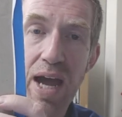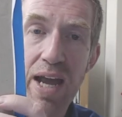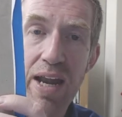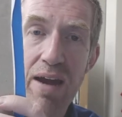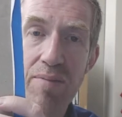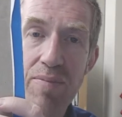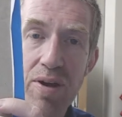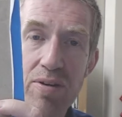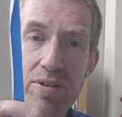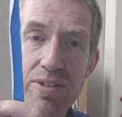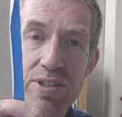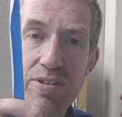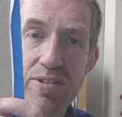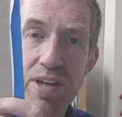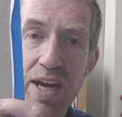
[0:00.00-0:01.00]
And I'm
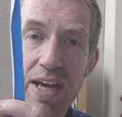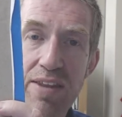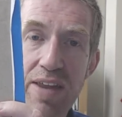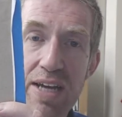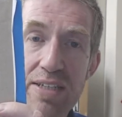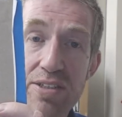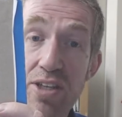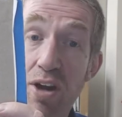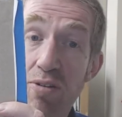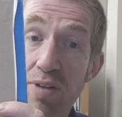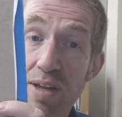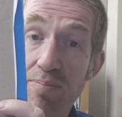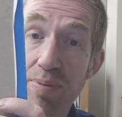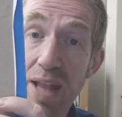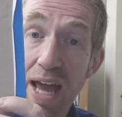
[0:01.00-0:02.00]
going to say that
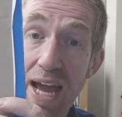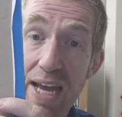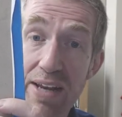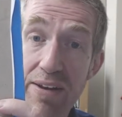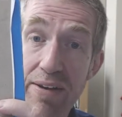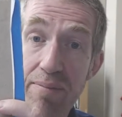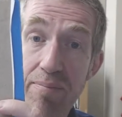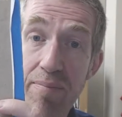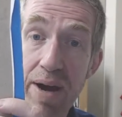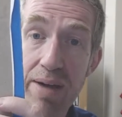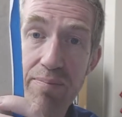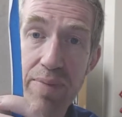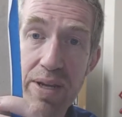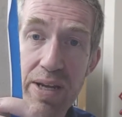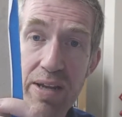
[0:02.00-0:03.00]
Tony Bland
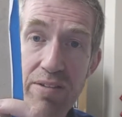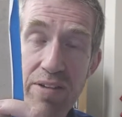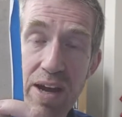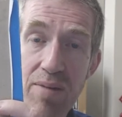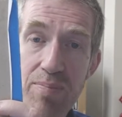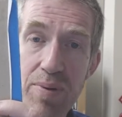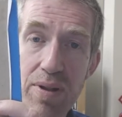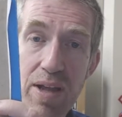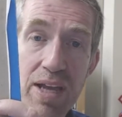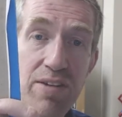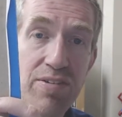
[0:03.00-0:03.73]
might be an example.